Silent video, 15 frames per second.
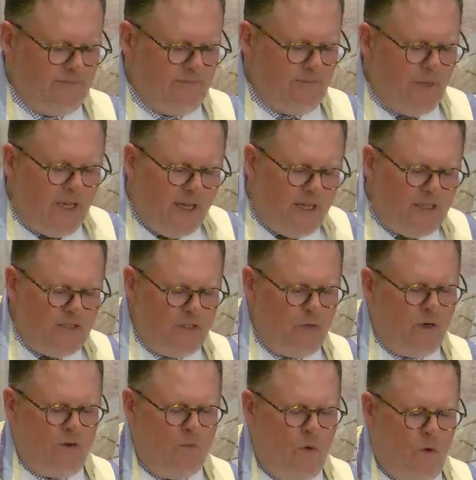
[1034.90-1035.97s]
because you
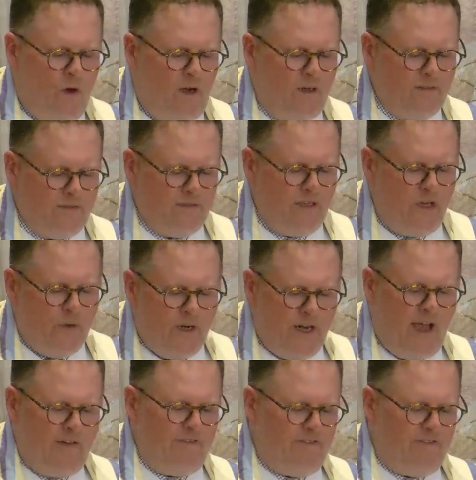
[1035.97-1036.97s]
are more. You are not